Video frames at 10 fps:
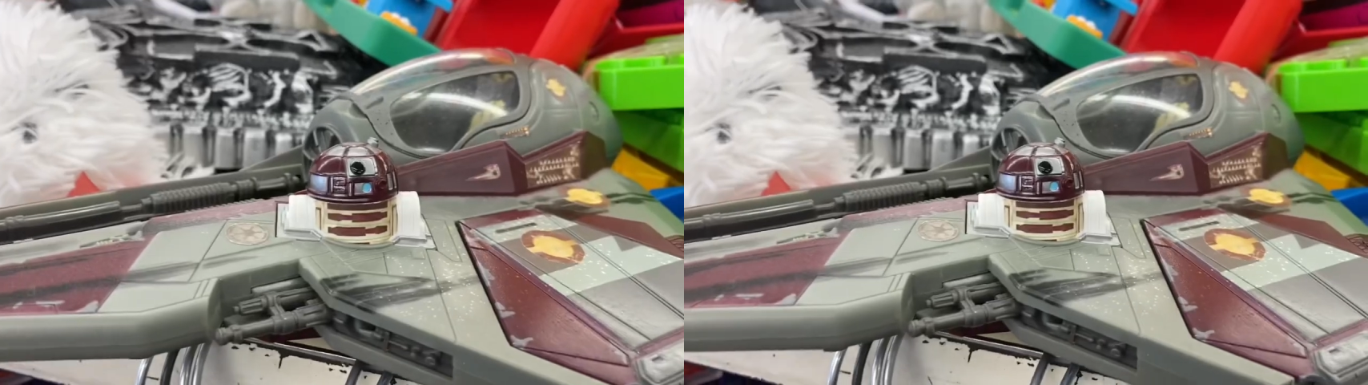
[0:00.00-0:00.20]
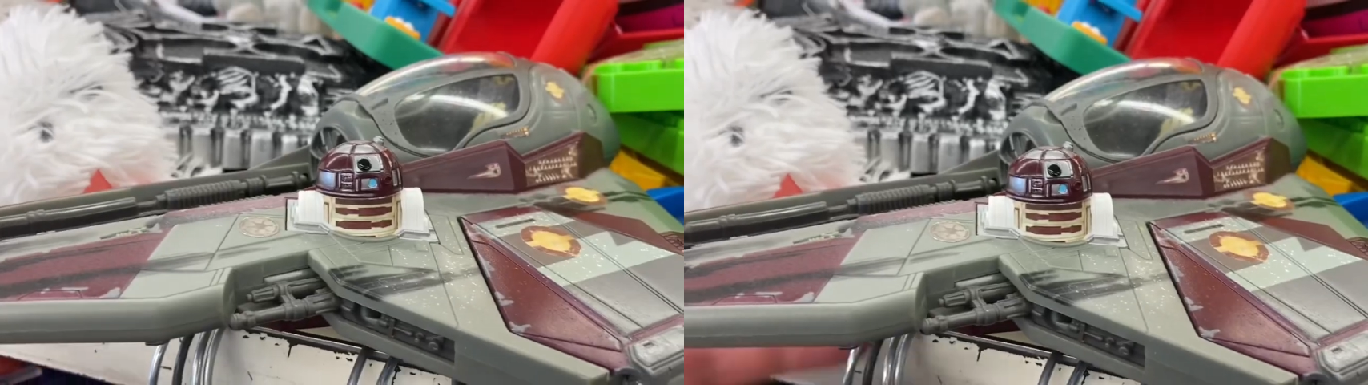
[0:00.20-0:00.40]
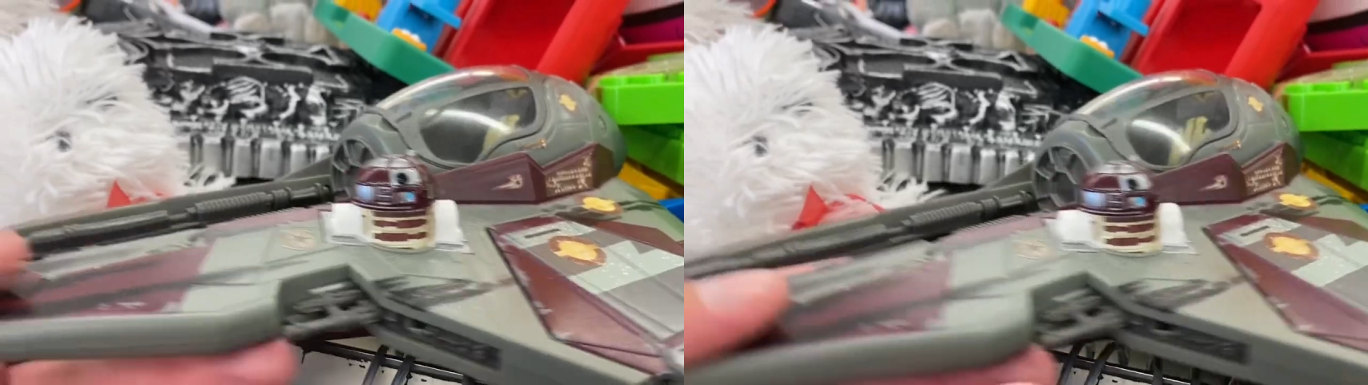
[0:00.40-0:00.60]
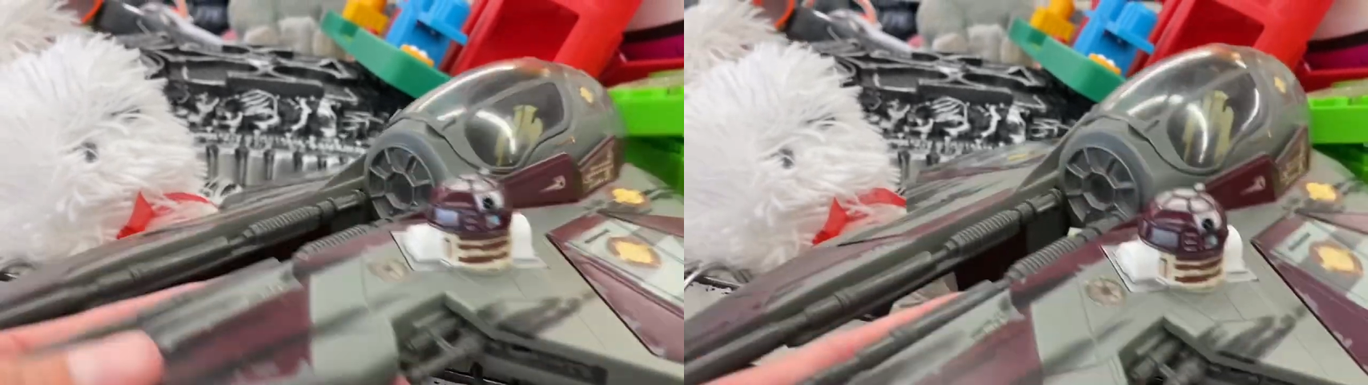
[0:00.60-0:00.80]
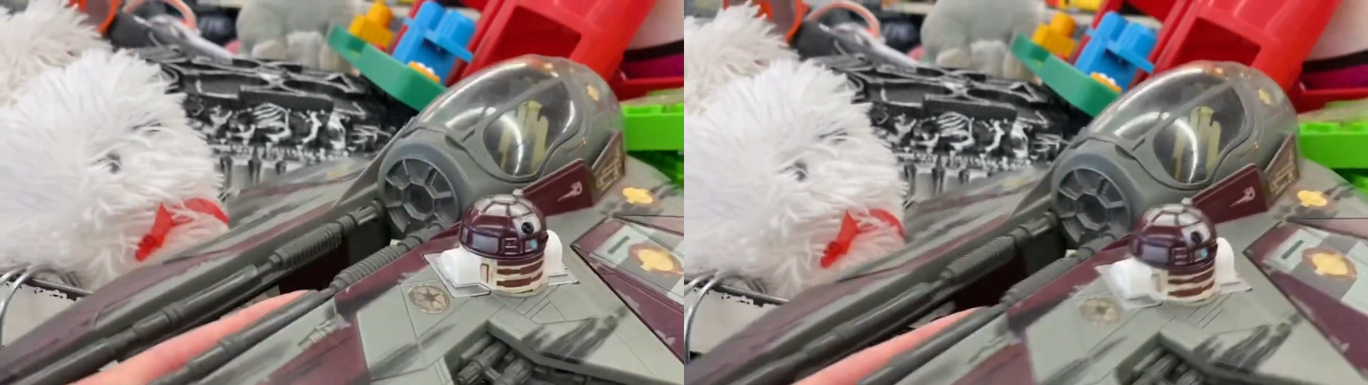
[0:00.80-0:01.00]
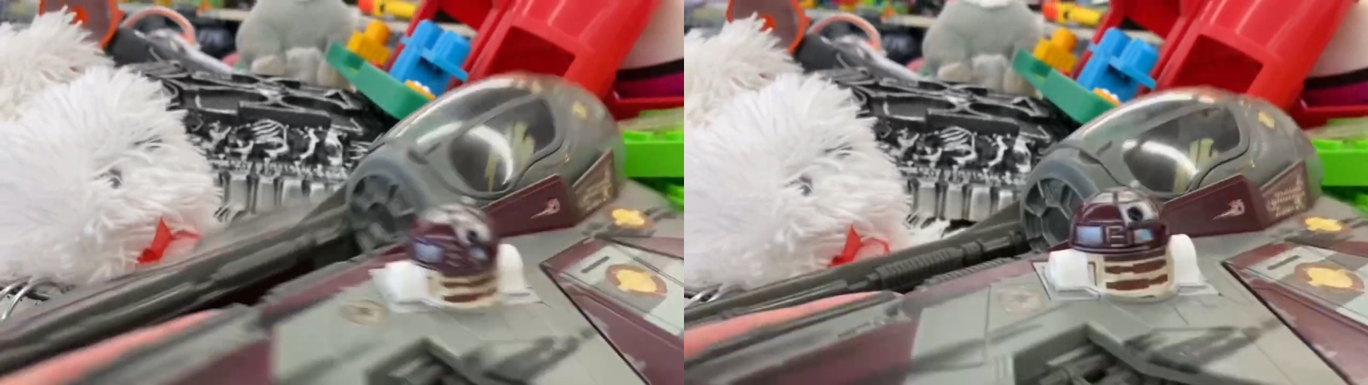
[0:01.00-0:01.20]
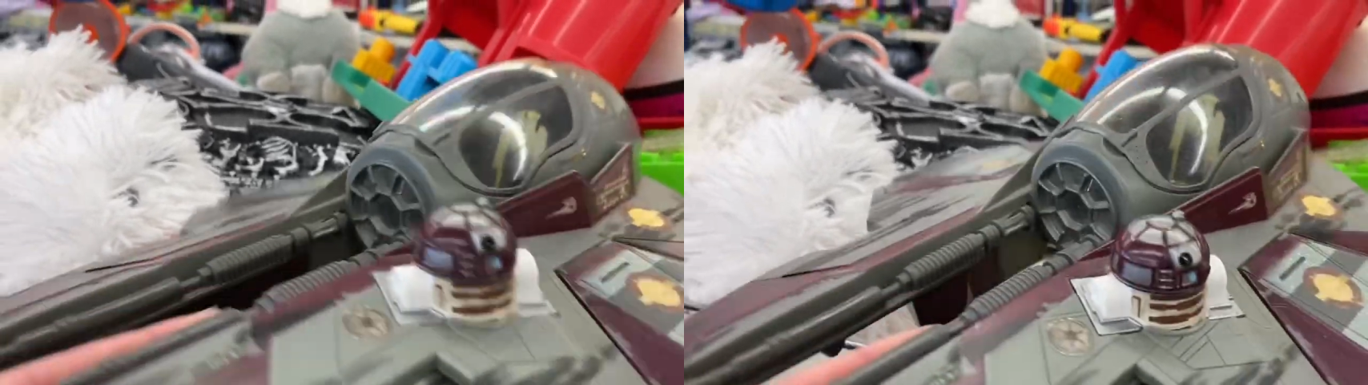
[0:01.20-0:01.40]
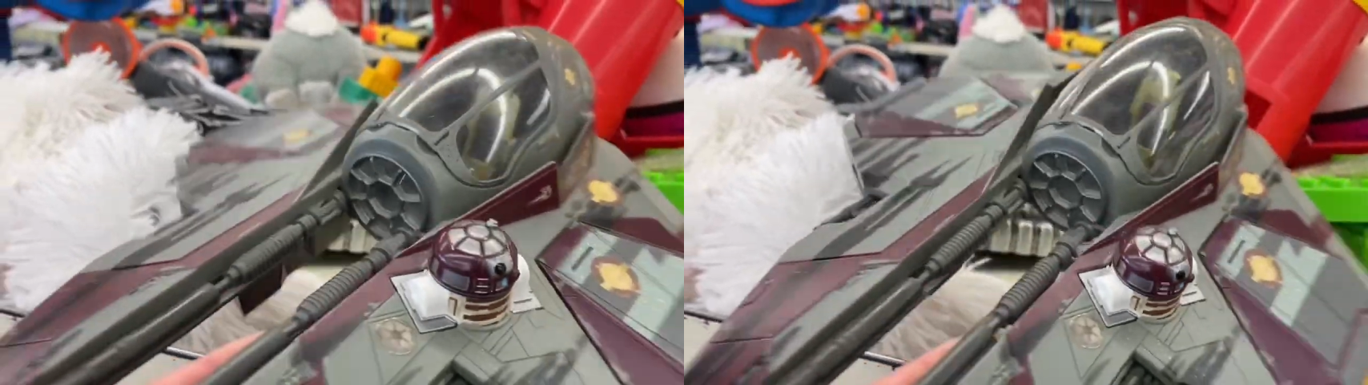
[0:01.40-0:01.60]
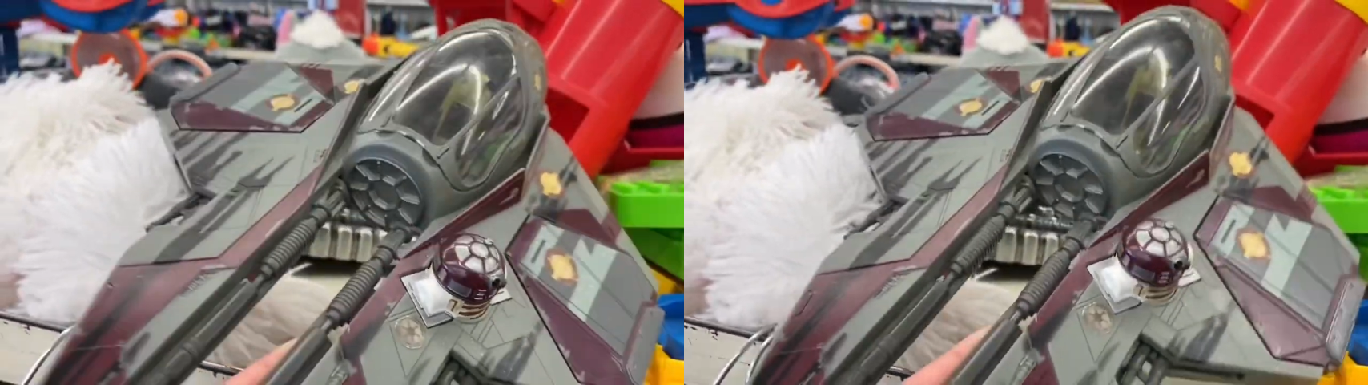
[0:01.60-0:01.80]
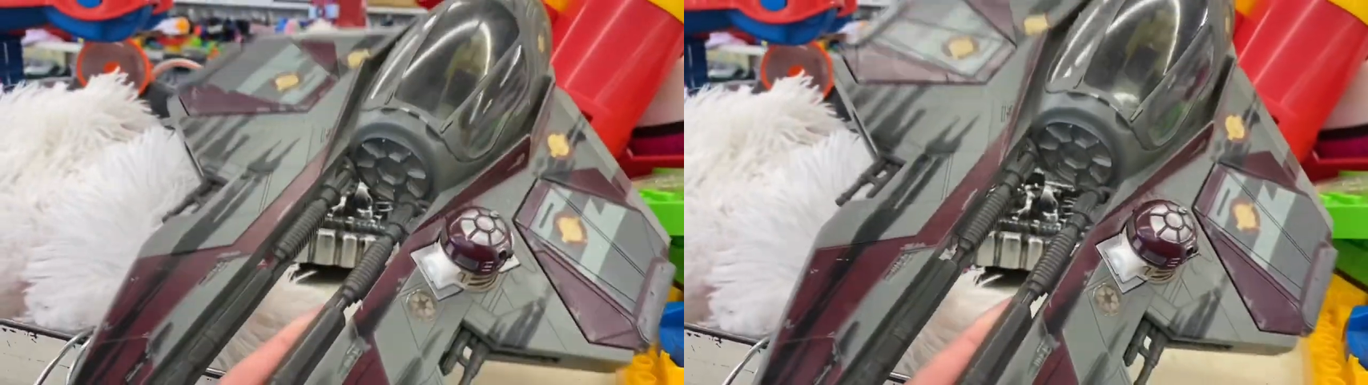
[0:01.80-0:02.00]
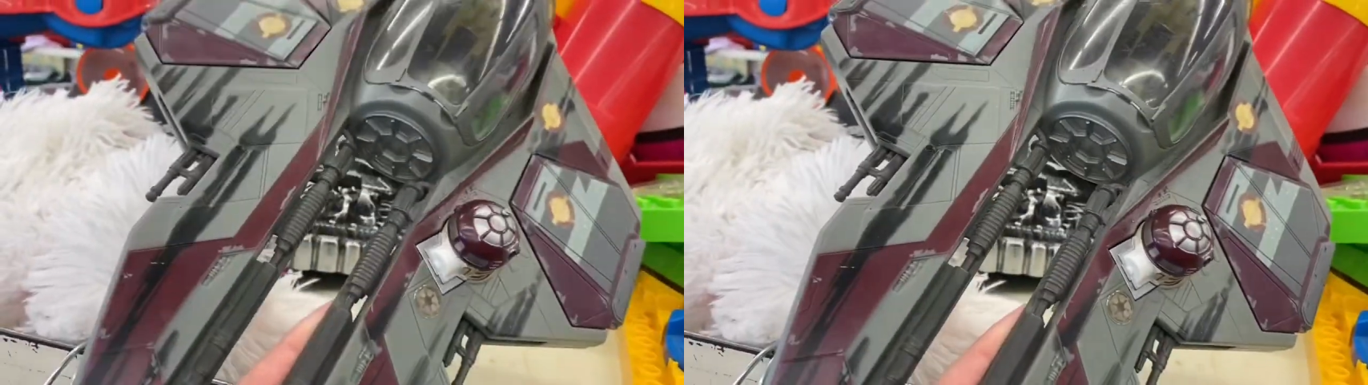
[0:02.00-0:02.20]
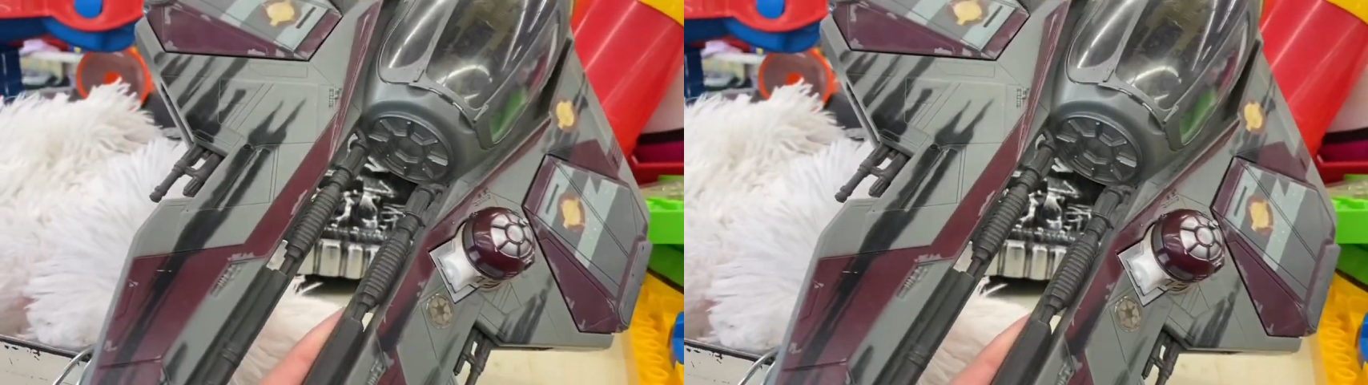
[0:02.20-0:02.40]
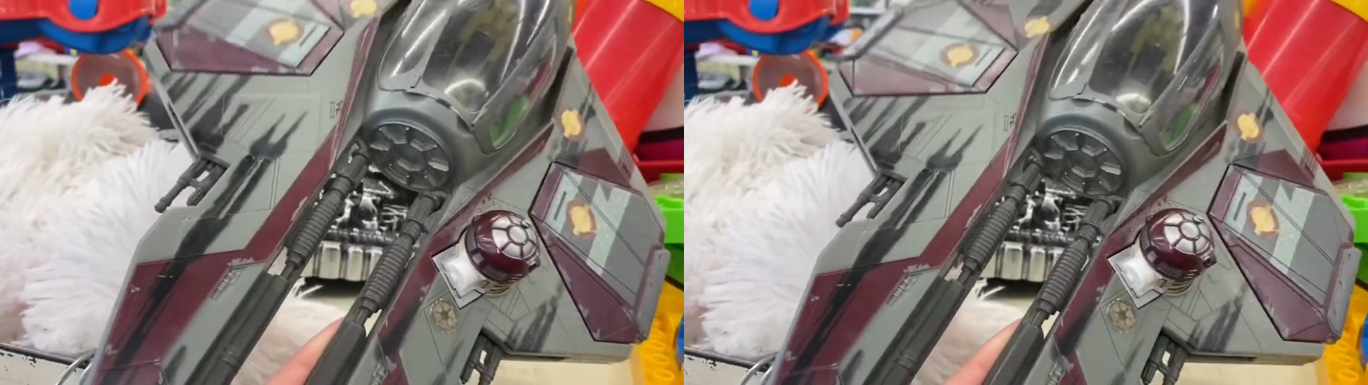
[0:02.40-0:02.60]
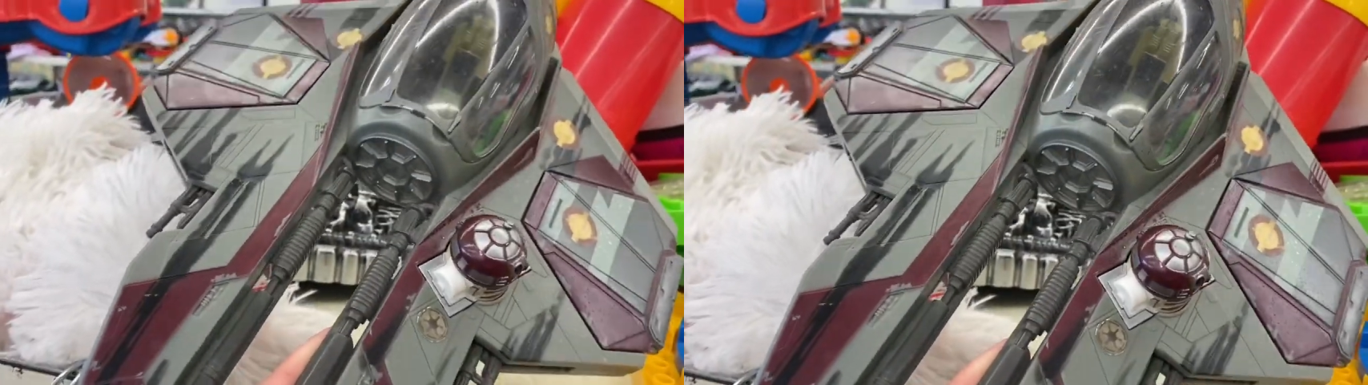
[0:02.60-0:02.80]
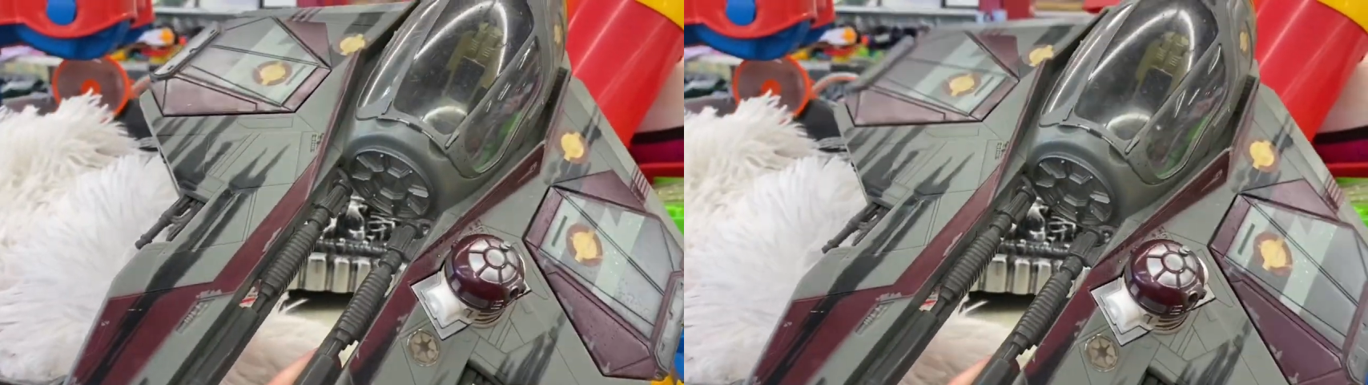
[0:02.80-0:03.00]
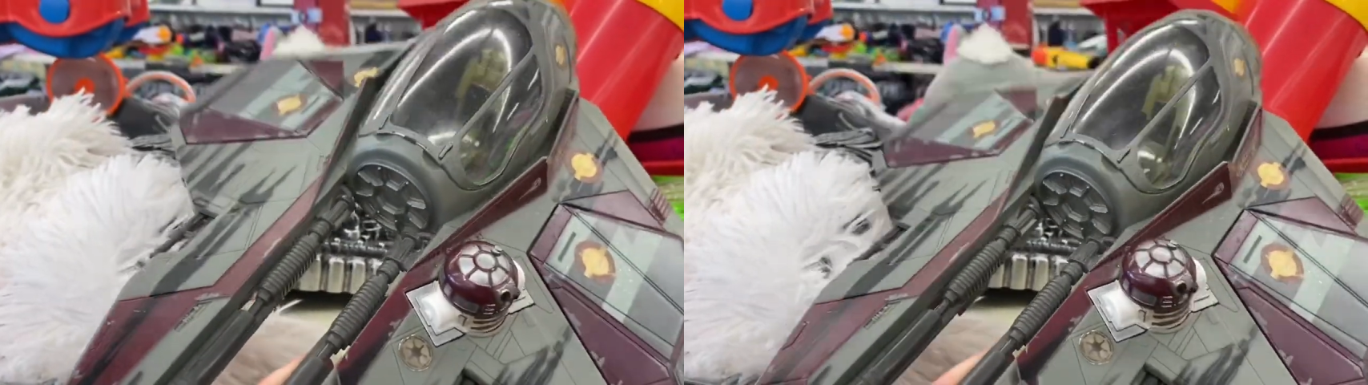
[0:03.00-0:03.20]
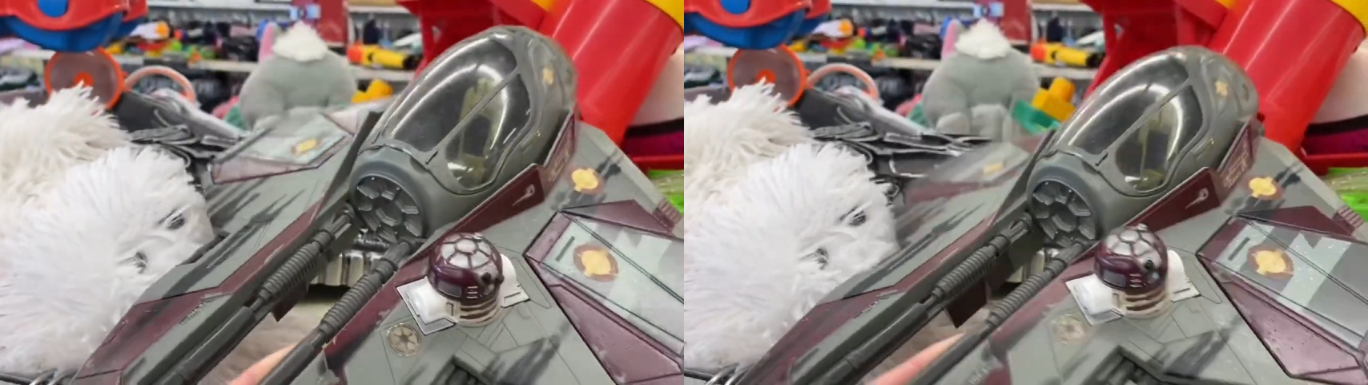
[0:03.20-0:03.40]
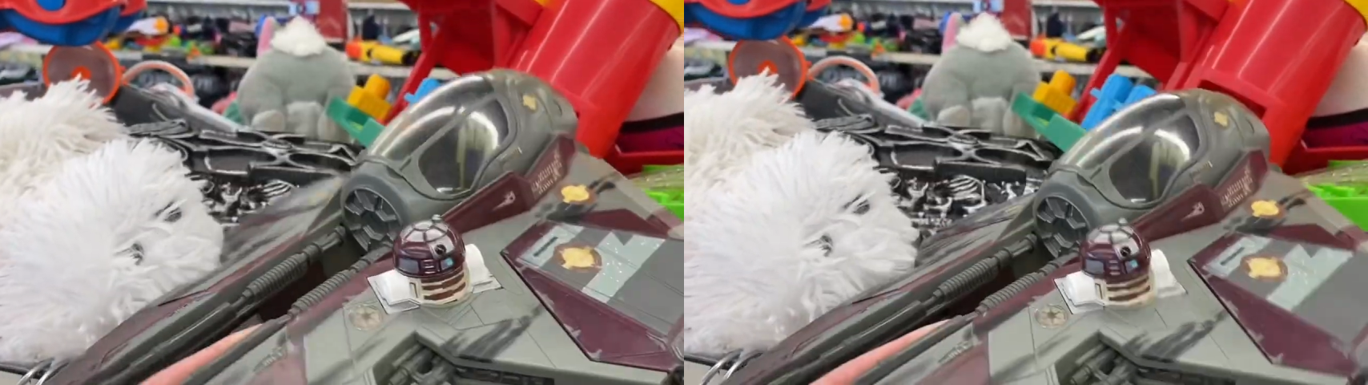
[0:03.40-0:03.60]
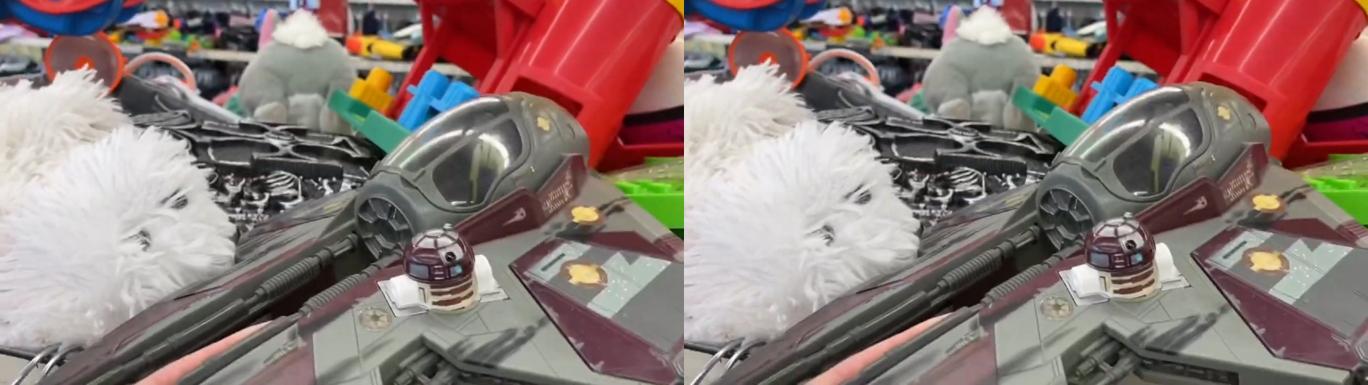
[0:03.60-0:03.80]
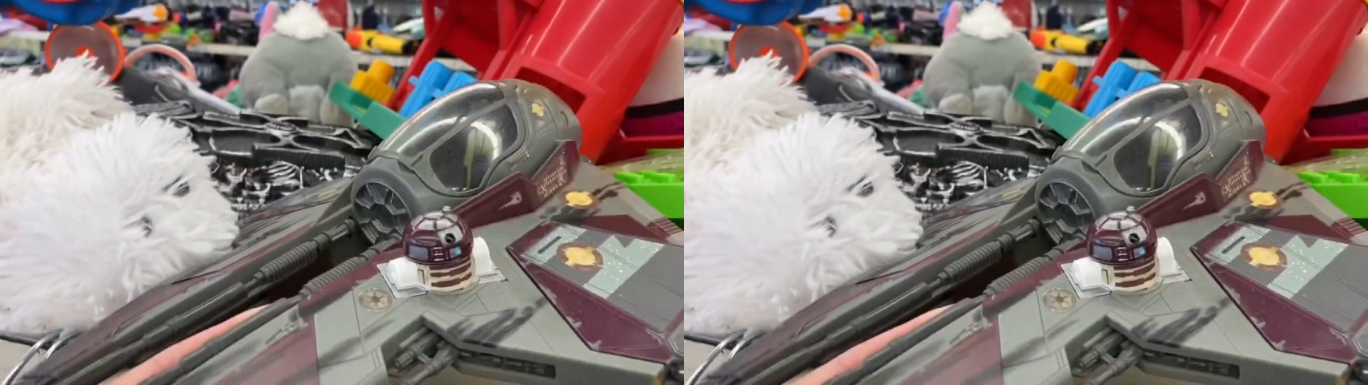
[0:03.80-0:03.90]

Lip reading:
[unreadable: no face in view]